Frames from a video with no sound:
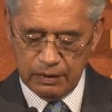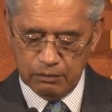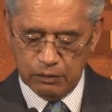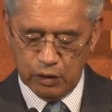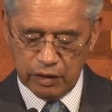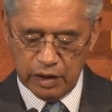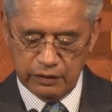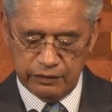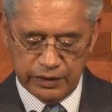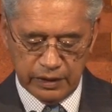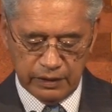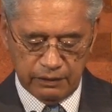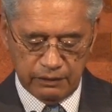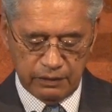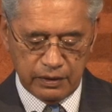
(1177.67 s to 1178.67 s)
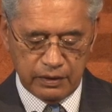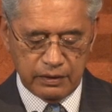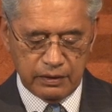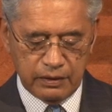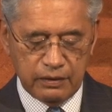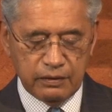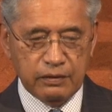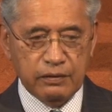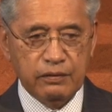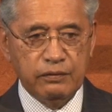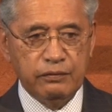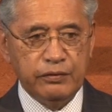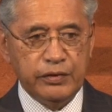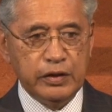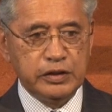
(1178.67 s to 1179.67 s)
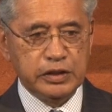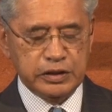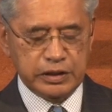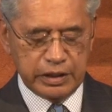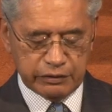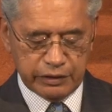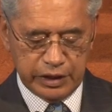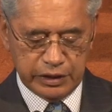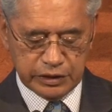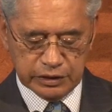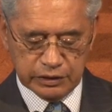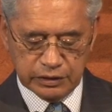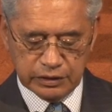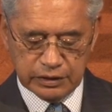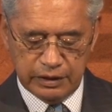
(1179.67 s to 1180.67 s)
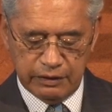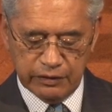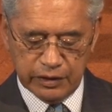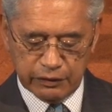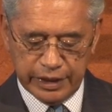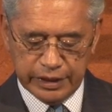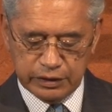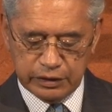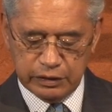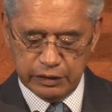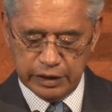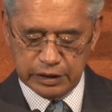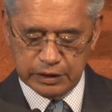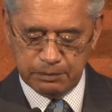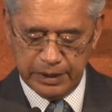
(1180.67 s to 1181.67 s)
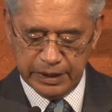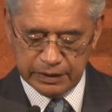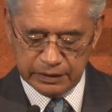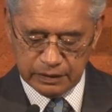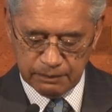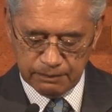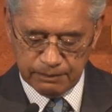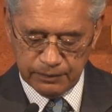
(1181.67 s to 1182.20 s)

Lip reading: Moreover, future generations have the right to expect